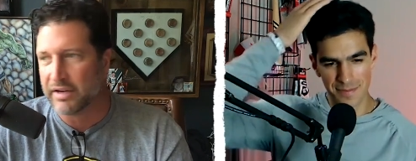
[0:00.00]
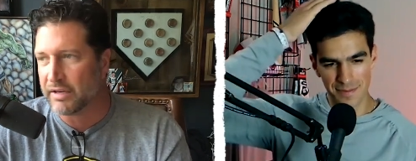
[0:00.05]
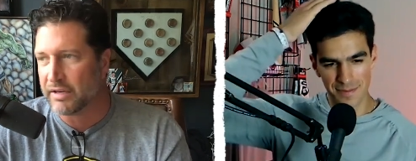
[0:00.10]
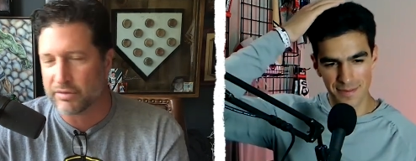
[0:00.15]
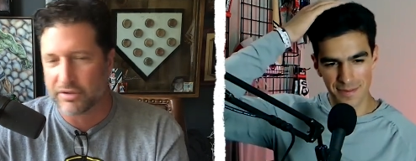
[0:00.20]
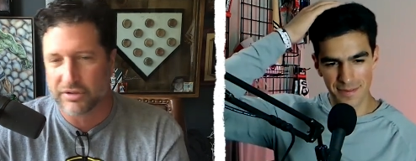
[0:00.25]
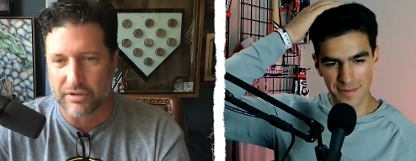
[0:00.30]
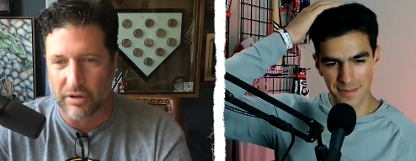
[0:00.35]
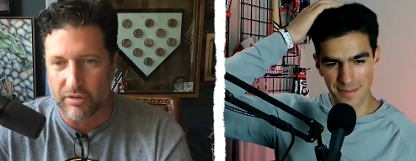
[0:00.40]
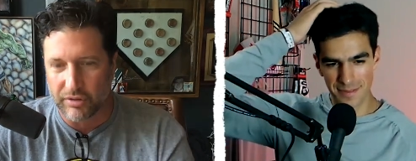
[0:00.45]
Speaker 1: and he
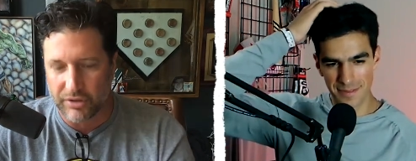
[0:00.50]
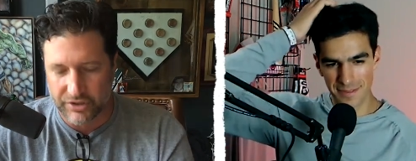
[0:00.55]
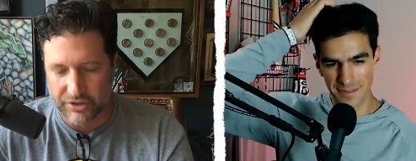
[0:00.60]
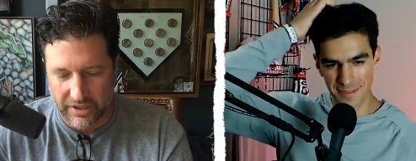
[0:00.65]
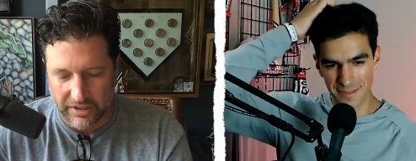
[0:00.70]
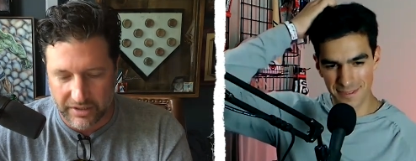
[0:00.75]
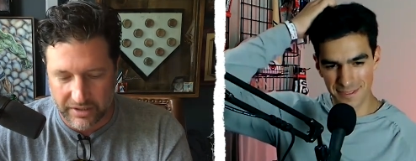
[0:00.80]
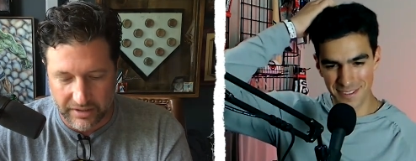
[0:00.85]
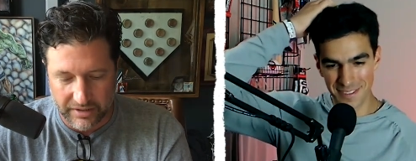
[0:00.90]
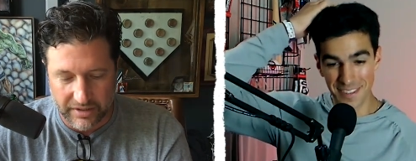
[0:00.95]
was throwing
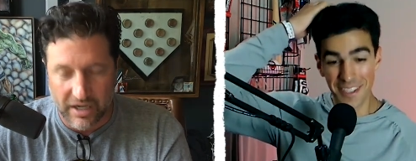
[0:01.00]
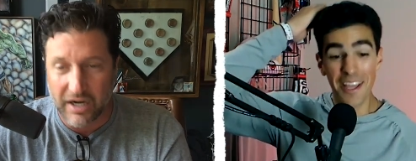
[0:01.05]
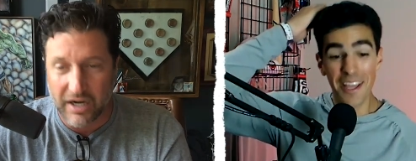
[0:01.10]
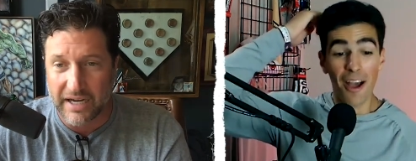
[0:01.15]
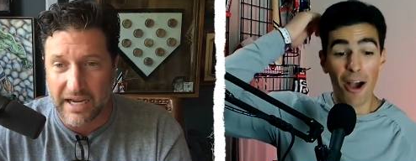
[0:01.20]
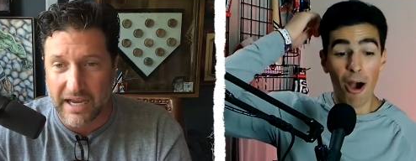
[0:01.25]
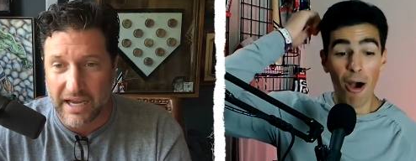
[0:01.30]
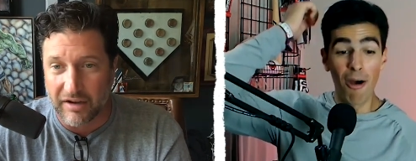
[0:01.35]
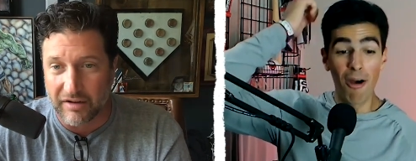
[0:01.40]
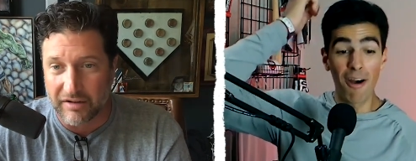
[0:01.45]
shit in the
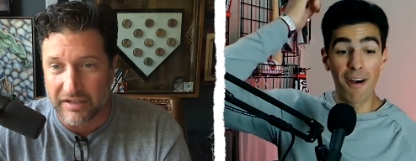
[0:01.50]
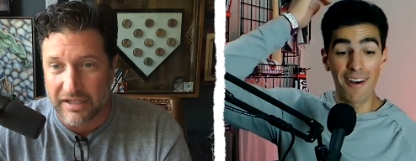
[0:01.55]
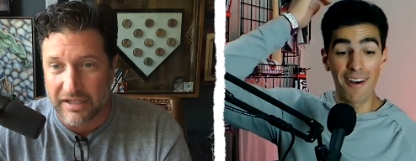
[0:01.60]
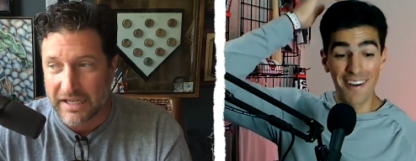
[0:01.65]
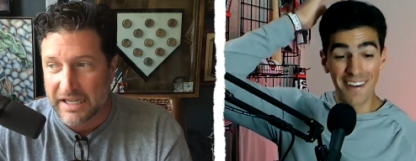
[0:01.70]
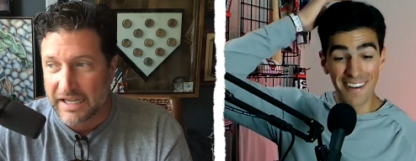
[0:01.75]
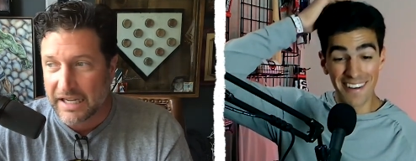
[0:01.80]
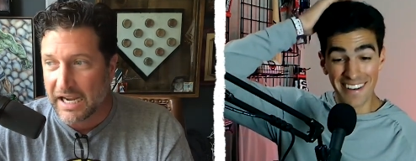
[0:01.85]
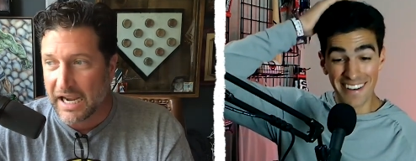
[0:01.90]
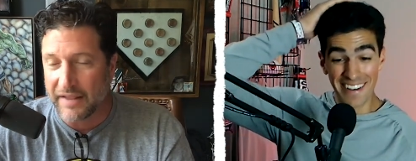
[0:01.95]
dugout. Oh.
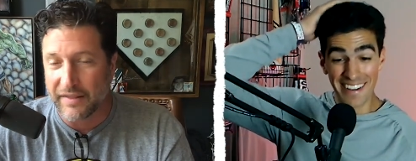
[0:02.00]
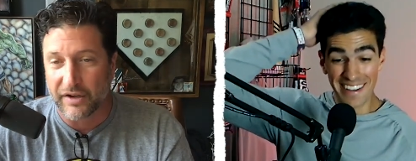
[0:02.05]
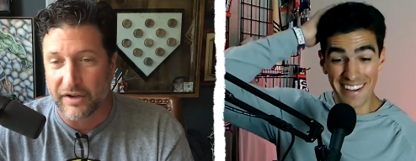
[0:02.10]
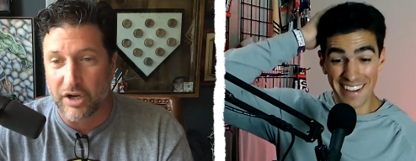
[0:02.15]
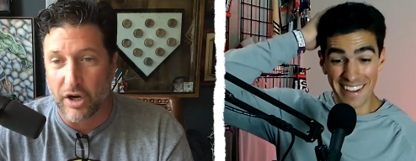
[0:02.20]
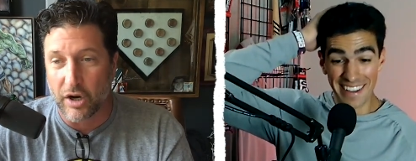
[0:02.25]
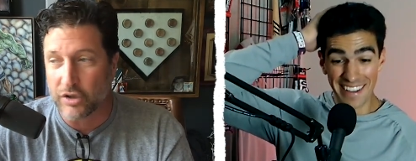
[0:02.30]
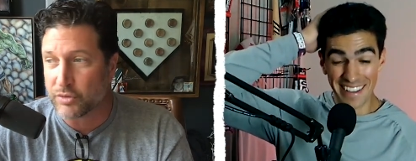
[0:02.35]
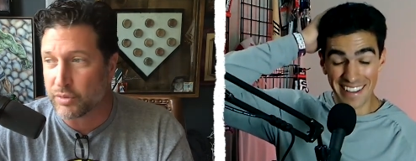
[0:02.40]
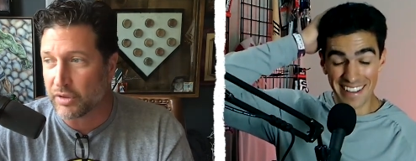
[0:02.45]
And the
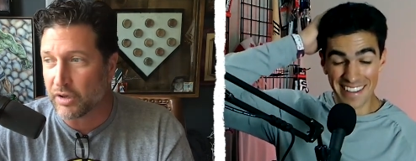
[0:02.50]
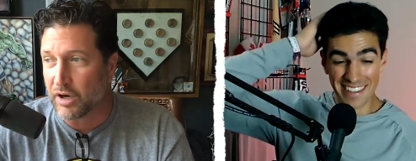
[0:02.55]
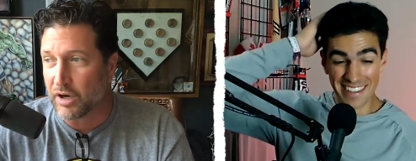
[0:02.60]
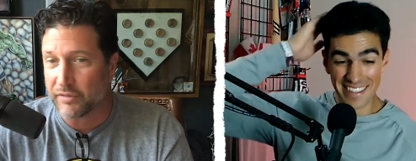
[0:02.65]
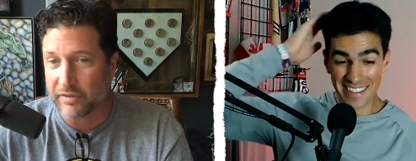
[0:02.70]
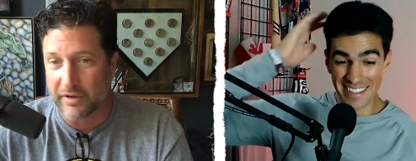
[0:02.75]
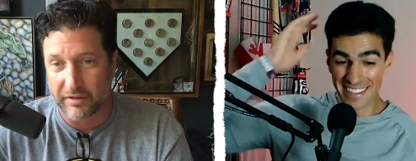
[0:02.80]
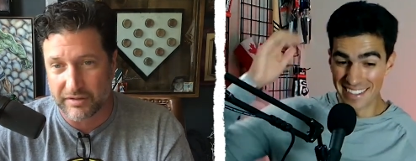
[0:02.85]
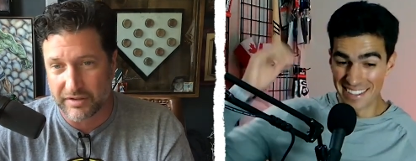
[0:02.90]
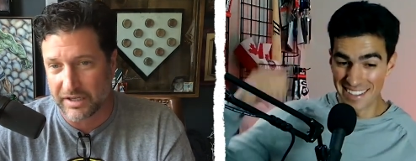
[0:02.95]
coach went
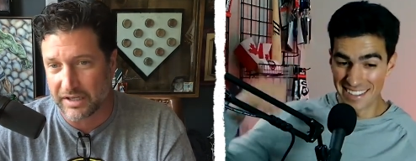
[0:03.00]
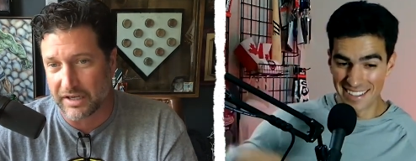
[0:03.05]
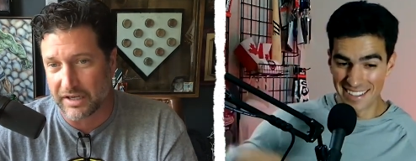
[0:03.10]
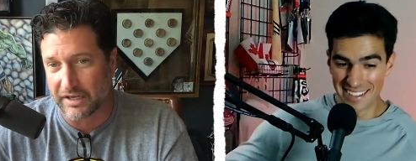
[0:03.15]
over. It's like